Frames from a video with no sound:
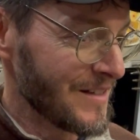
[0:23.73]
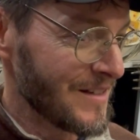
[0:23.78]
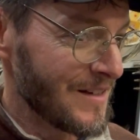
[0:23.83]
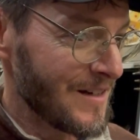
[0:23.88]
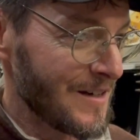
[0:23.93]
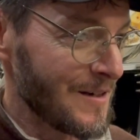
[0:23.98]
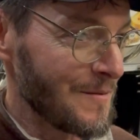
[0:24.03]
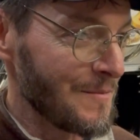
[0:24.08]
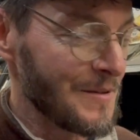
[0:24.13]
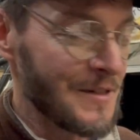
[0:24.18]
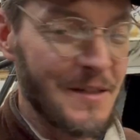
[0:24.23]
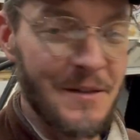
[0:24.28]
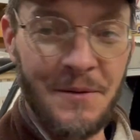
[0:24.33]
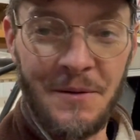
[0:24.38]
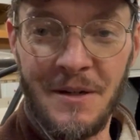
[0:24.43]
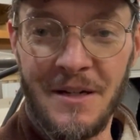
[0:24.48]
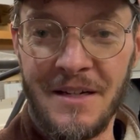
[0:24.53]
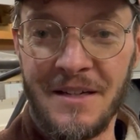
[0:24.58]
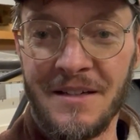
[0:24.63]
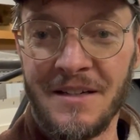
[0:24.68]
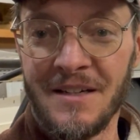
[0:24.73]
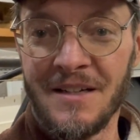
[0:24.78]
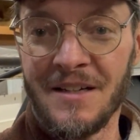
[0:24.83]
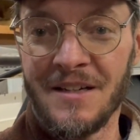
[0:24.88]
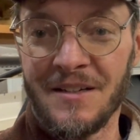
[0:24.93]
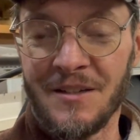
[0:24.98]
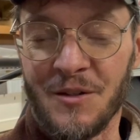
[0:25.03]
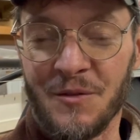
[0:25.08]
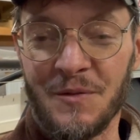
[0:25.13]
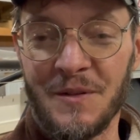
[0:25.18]
Um, anyway,
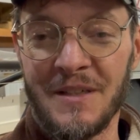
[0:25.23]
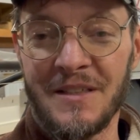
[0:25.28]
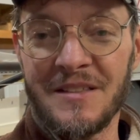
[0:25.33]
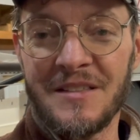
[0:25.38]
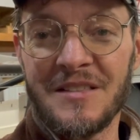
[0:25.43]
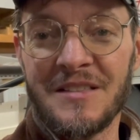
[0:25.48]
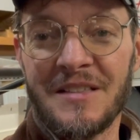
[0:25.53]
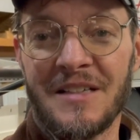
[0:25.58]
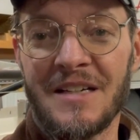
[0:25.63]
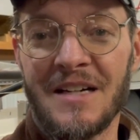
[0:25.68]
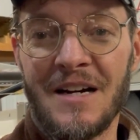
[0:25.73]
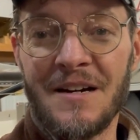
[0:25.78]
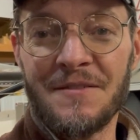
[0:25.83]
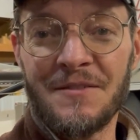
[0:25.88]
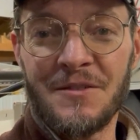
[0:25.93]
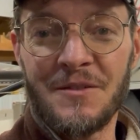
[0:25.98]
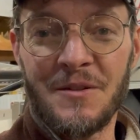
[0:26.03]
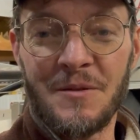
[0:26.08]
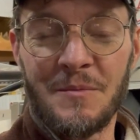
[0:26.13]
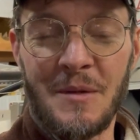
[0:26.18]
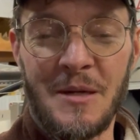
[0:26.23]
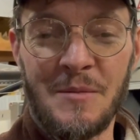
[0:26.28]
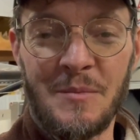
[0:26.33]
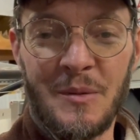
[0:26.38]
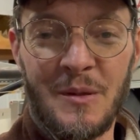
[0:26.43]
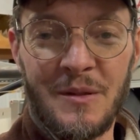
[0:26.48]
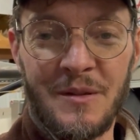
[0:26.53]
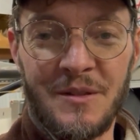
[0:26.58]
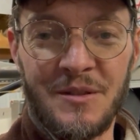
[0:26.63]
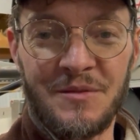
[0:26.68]
don't forget to stay after the main
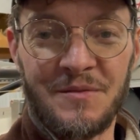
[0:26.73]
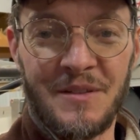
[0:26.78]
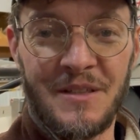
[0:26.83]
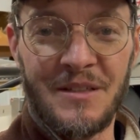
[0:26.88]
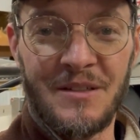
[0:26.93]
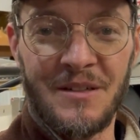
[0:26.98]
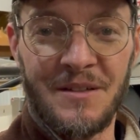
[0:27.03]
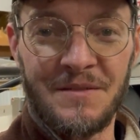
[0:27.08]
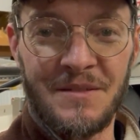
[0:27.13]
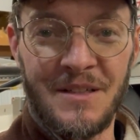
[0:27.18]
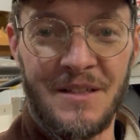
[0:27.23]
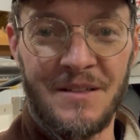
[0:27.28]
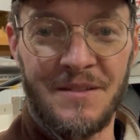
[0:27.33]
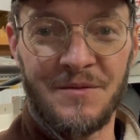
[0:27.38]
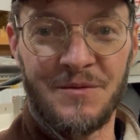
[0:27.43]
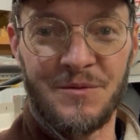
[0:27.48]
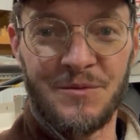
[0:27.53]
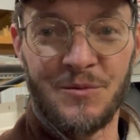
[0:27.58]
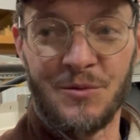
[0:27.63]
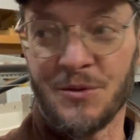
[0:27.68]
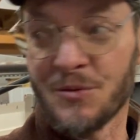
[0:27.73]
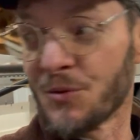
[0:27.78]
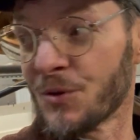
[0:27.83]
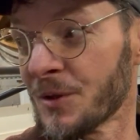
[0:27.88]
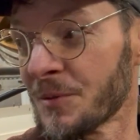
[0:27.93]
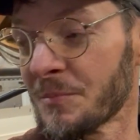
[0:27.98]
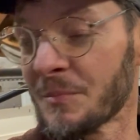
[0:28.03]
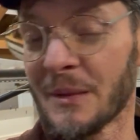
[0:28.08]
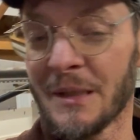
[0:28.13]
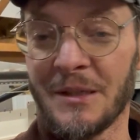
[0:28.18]
part of this video. I've got
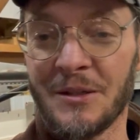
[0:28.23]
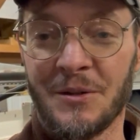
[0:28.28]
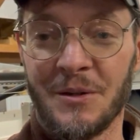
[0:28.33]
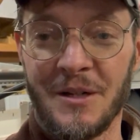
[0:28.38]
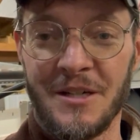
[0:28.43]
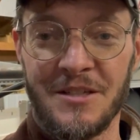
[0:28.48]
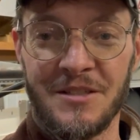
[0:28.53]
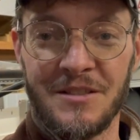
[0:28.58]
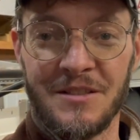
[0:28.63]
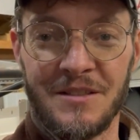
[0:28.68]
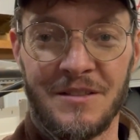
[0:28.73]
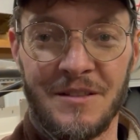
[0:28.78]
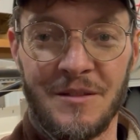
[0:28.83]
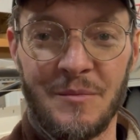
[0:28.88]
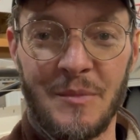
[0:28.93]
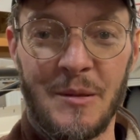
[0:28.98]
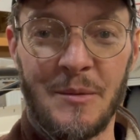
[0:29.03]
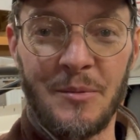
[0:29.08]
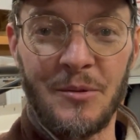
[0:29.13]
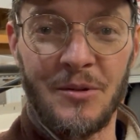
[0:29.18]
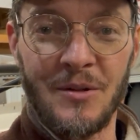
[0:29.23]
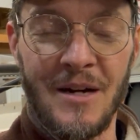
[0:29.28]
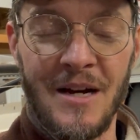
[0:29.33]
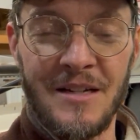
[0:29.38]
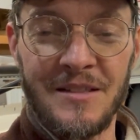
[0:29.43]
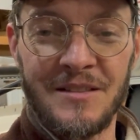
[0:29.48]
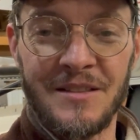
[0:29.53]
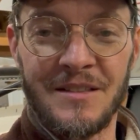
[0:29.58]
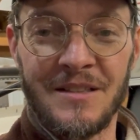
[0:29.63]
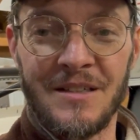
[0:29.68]
one big question that people are
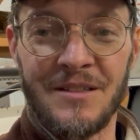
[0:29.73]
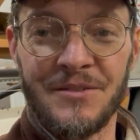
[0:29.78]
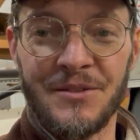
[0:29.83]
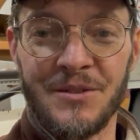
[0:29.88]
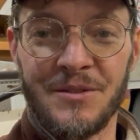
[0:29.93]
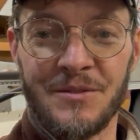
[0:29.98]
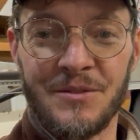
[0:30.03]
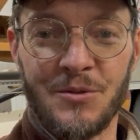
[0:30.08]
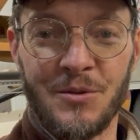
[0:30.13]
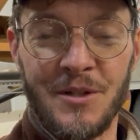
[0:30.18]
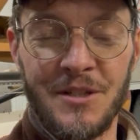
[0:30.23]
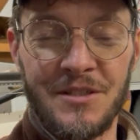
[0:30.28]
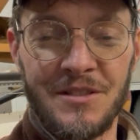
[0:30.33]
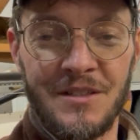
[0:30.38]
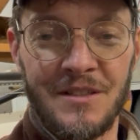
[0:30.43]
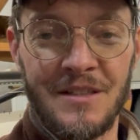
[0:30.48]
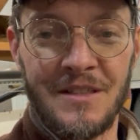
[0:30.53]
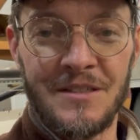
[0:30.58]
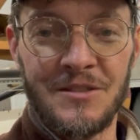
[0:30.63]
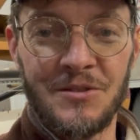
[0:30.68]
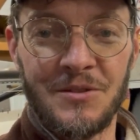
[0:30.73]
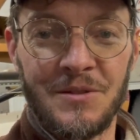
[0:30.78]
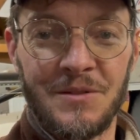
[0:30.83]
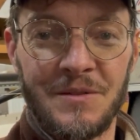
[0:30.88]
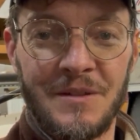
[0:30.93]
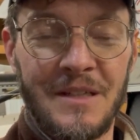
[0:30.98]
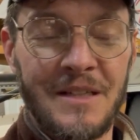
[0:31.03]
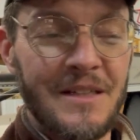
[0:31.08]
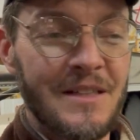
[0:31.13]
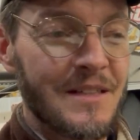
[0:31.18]
asking. I'll do a question and answer on
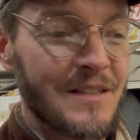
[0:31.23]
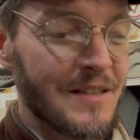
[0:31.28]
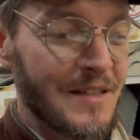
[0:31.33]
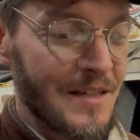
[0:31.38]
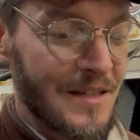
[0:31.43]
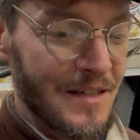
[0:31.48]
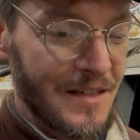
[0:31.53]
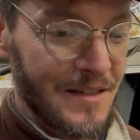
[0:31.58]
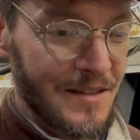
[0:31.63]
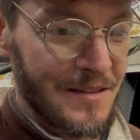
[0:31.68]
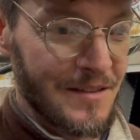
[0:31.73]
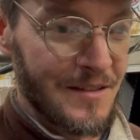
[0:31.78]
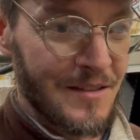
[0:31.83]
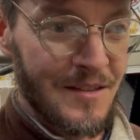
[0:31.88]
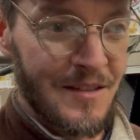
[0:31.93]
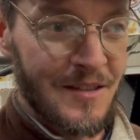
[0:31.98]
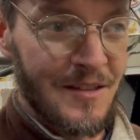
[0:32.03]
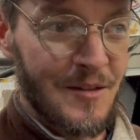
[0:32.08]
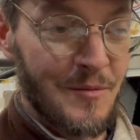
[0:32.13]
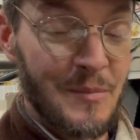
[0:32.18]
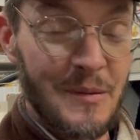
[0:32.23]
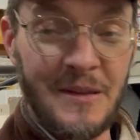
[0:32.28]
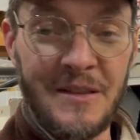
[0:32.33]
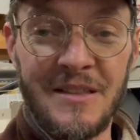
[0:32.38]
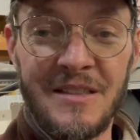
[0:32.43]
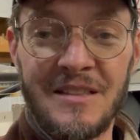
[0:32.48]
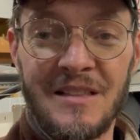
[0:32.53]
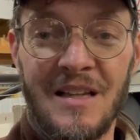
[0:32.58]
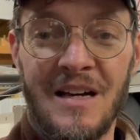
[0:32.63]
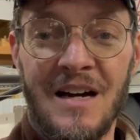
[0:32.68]
it. And
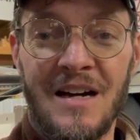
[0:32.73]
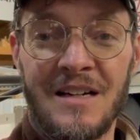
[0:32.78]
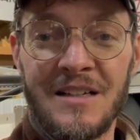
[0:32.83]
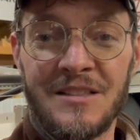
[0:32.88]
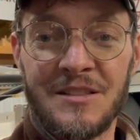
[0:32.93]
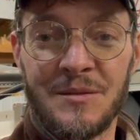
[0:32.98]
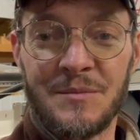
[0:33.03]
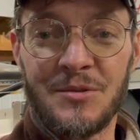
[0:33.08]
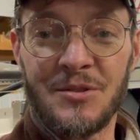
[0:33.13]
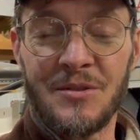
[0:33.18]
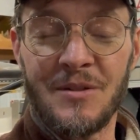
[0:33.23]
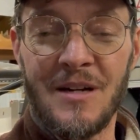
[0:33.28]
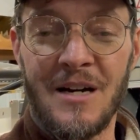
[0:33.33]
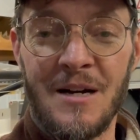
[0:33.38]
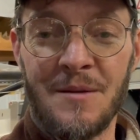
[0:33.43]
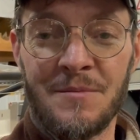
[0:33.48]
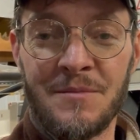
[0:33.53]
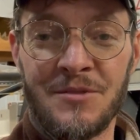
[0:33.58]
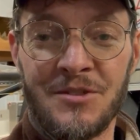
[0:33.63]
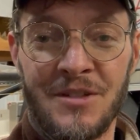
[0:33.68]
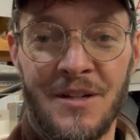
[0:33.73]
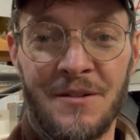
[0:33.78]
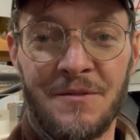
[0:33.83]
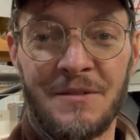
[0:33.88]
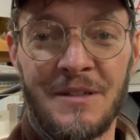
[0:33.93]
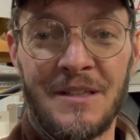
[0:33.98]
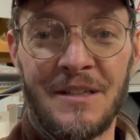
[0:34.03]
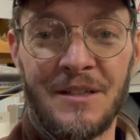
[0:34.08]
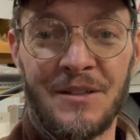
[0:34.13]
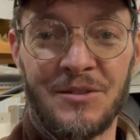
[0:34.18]
please like, subscribe, share the
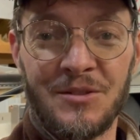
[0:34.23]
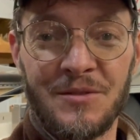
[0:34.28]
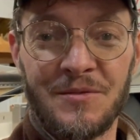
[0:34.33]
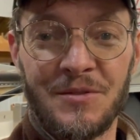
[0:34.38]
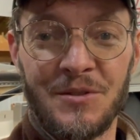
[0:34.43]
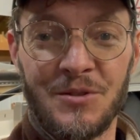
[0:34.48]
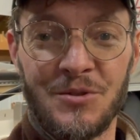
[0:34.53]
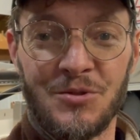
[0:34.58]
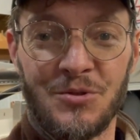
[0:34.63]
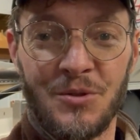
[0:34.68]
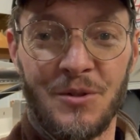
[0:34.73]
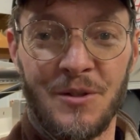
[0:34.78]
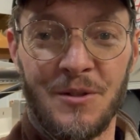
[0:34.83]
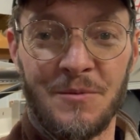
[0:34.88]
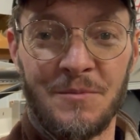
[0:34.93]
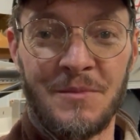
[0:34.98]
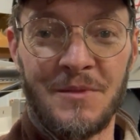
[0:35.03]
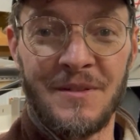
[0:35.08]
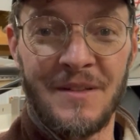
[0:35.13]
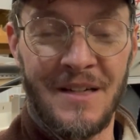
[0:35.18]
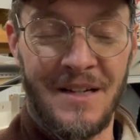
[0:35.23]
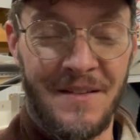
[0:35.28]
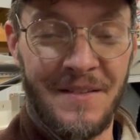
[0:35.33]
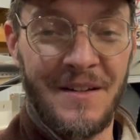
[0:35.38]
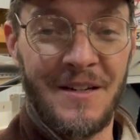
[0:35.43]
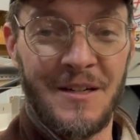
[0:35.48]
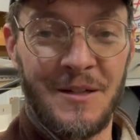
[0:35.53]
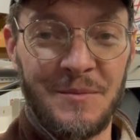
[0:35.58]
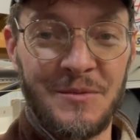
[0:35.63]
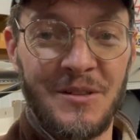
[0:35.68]
videos if you enjoy them. That,
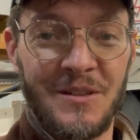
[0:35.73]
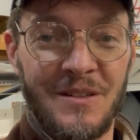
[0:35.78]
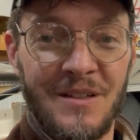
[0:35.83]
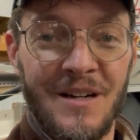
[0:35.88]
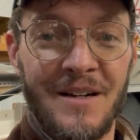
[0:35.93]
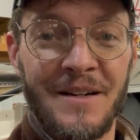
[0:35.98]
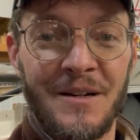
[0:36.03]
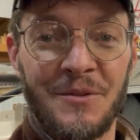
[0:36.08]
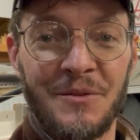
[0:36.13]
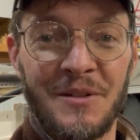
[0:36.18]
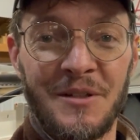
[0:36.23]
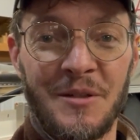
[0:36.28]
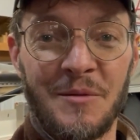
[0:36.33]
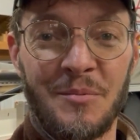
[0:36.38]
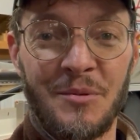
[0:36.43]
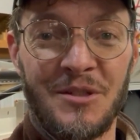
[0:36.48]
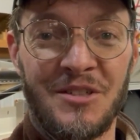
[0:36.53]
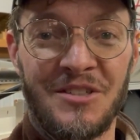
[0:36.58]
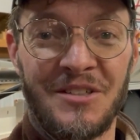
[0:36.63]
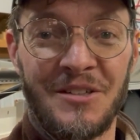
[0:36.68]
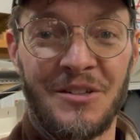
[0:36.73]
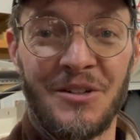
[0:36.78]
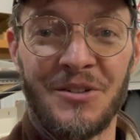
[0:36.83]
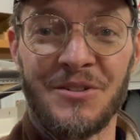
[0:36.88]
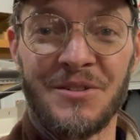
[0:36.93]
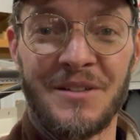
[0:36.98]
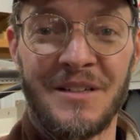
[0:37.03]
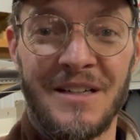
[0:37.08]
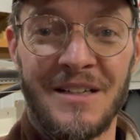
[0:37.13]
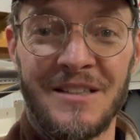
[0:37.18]
that helps a lot, and I really appreciate all
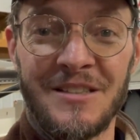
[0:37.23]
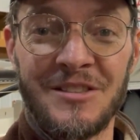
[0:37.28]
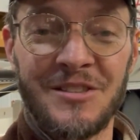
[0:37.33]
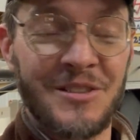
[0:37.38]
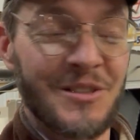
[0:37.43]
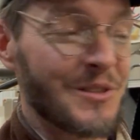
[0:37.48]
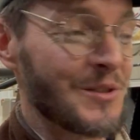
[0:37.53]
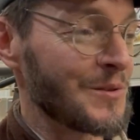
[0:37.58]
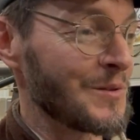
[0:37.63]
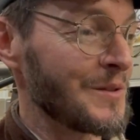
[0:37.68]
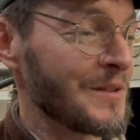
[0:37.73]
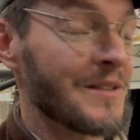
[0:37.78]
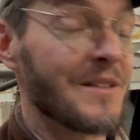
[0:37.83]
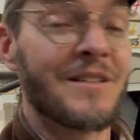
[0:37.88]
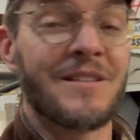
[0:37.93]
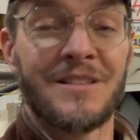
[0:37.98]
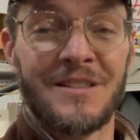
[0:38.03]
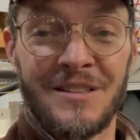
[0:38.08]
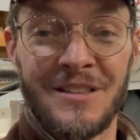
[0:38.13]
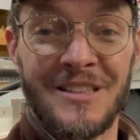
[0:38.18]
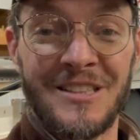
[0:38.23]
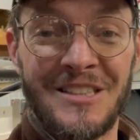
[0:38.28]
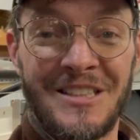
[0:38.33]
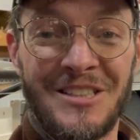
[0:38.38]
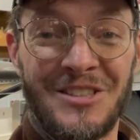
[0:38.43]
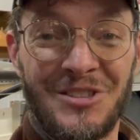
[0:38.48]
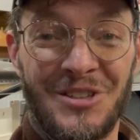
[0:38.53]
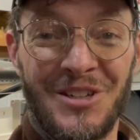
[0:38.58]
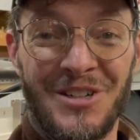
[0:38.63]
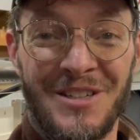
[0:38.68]
you guys. So let's get
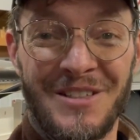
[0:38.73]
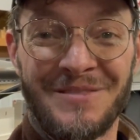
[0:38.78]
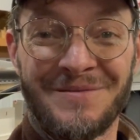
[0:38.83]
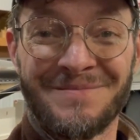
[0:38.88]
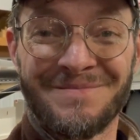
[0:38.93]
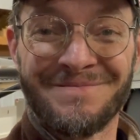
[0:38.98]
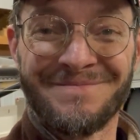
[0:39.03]
started.